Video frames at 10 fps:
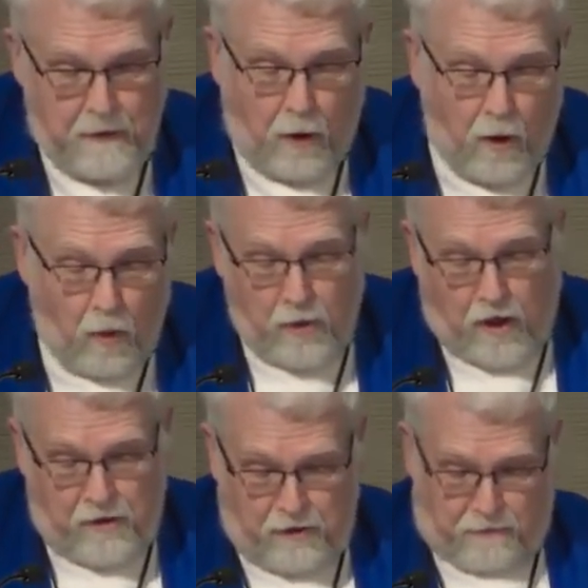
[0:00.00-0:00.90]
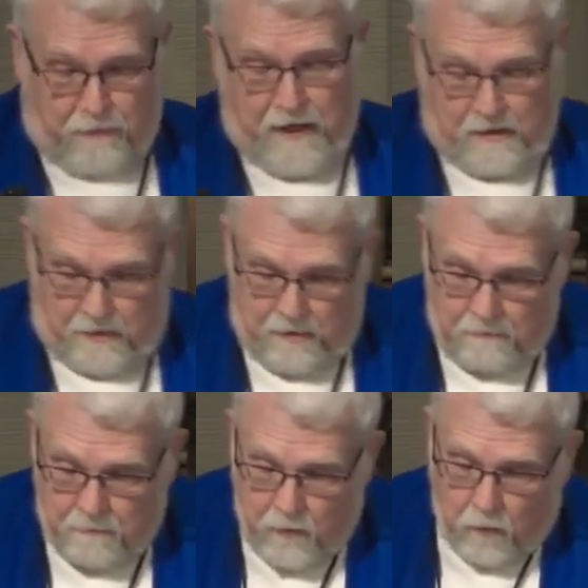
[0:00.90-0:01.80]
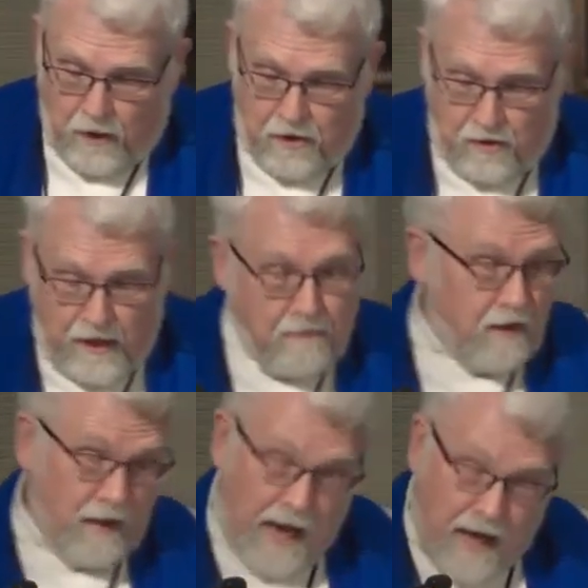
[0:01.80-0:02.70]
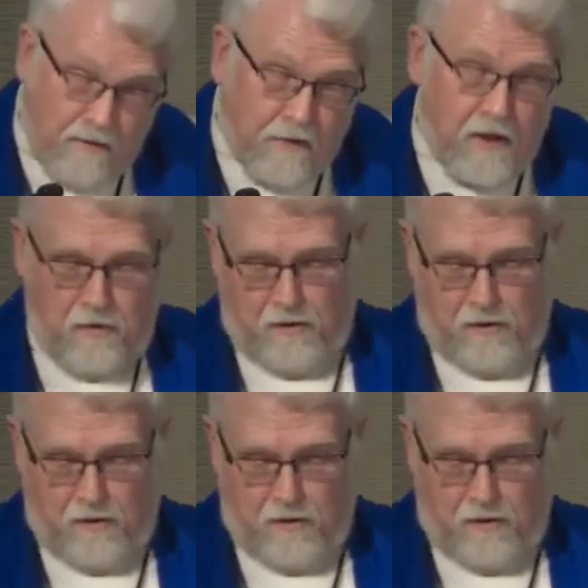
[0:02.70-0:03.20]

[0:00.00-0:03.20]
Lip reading: Hold on to your faith. Whether you have a lot of it